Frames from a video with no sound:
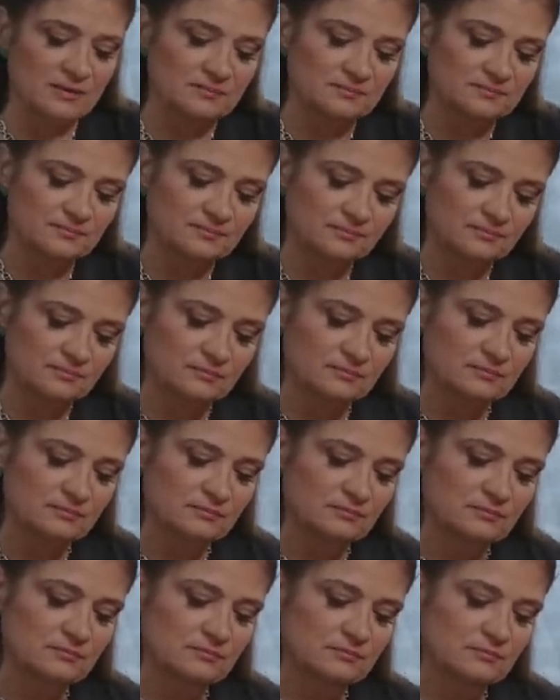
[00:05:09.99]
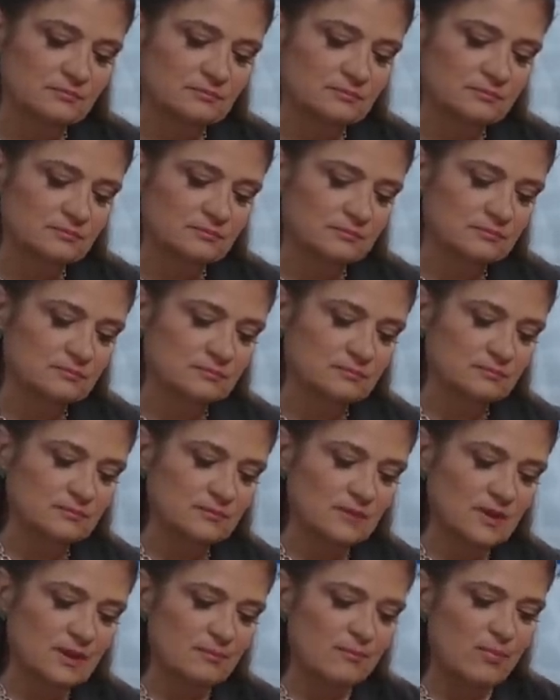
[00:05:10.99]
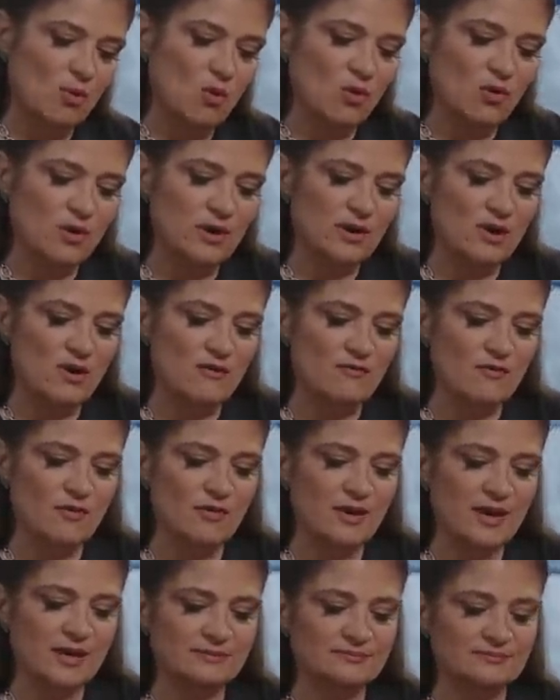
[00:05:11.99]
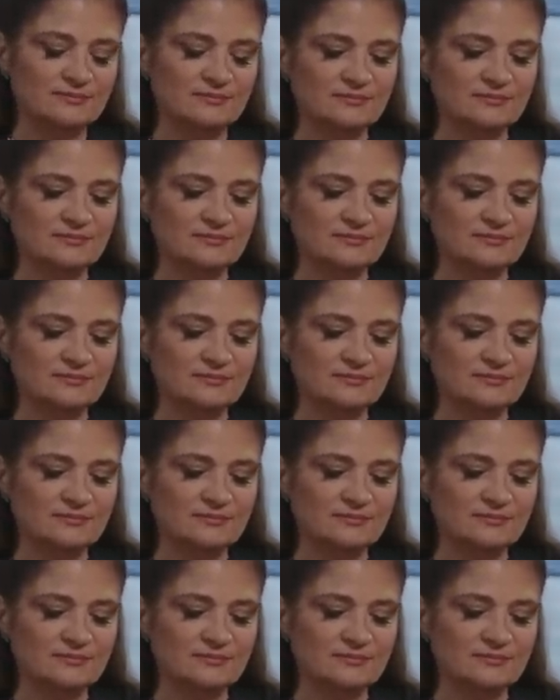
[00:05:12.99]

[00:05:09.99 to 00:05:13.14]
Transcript: You can pour it over it